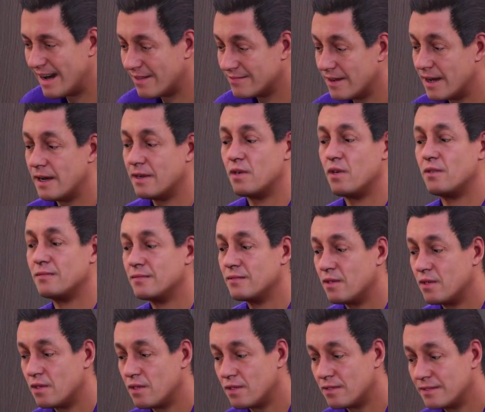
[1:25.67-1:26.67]
I'm here to
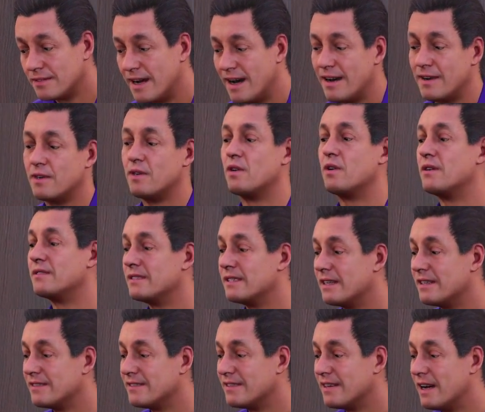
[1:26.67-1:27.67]
improve and to
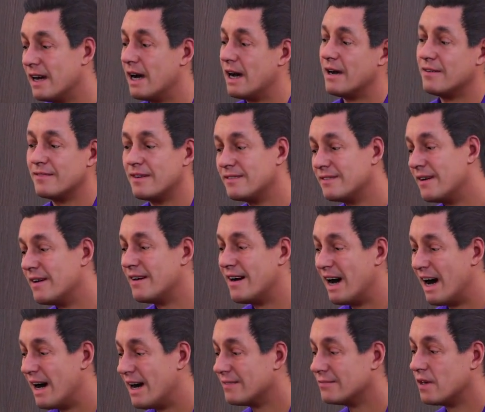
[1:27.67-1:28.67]
assist. I'm like the
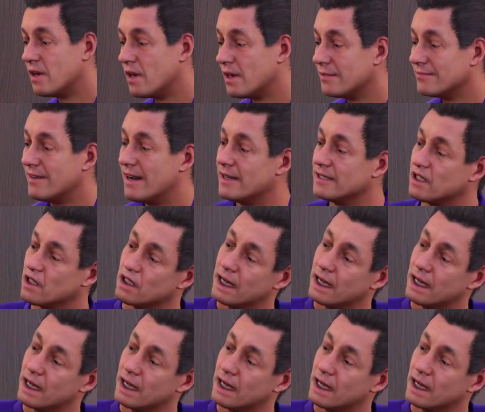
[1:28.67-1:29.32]
Italian American Magic